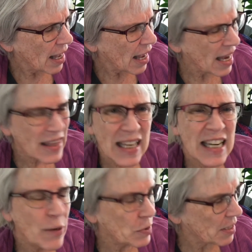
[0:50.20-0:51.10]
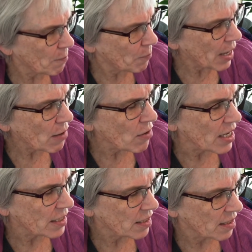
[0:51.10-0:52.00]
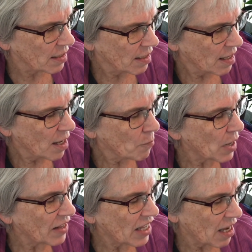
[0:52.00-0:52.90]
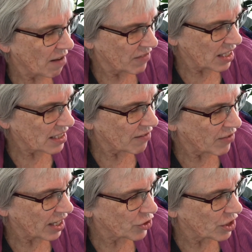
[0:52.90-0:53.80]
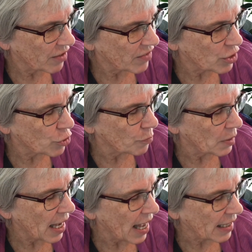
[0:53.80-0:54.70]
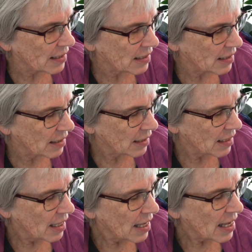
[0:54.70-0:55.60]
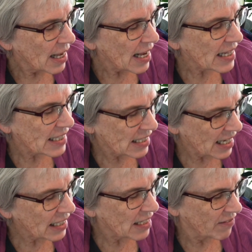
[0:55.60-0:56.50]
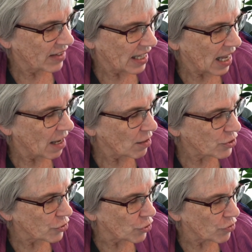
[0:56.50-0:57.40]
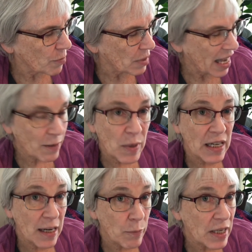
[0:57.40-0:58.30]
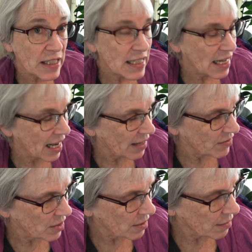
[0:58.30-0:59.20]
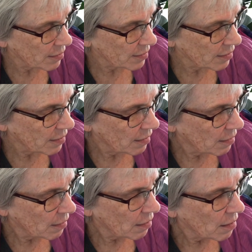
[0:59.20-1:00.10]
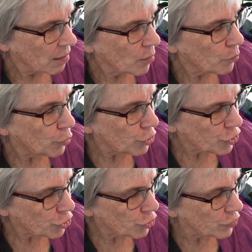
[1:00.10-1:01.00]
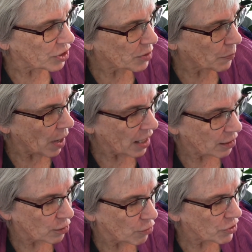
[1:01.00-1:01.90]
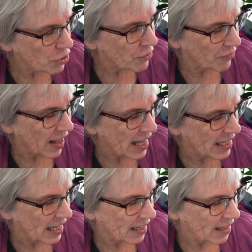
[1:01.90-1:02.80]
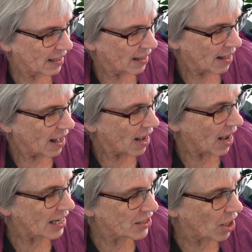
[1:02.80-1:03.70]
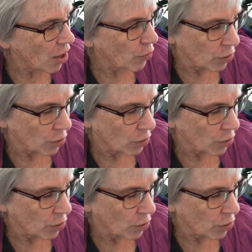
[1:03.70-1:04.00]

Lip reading: and that he was embarrassed by the obvious affection of the two blacks. Instinctively, I also knew the black men had been slaves. Pushed to a spot close to Fannie, I saw her